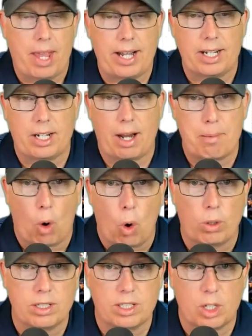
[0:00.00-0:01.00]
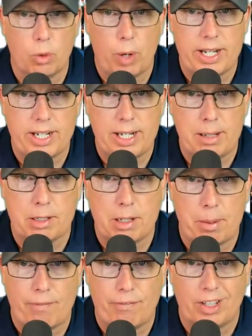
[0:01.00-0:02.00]
Anytime Oakland's an away team
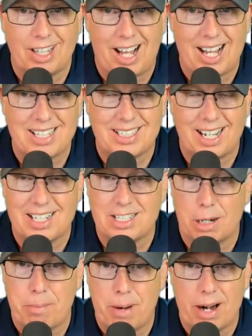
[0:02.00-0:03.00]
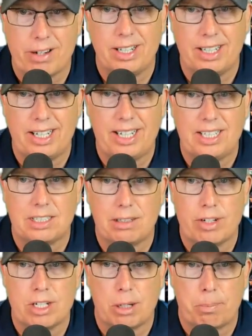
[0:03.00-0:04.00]
coming off a loss against an American League East
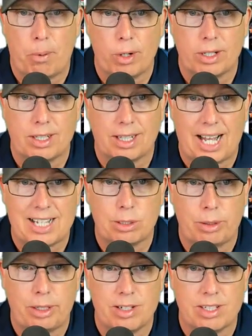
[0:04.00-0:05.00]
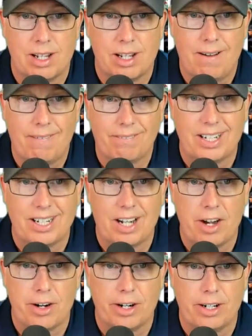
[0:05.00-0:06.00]
division opponent the last two years, the
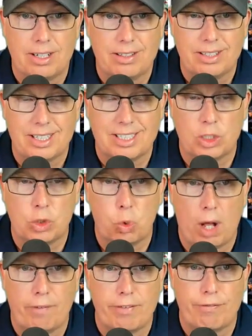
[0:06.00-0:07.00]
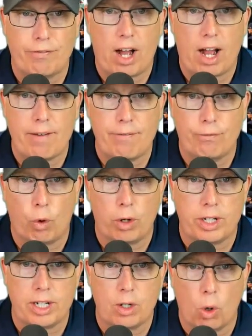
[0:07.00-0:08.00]
under is twelve and five for
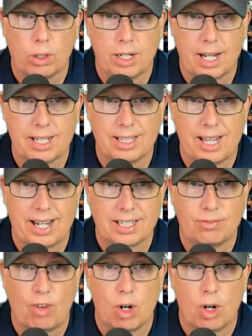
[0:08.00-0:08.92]
the Oakland Athletics.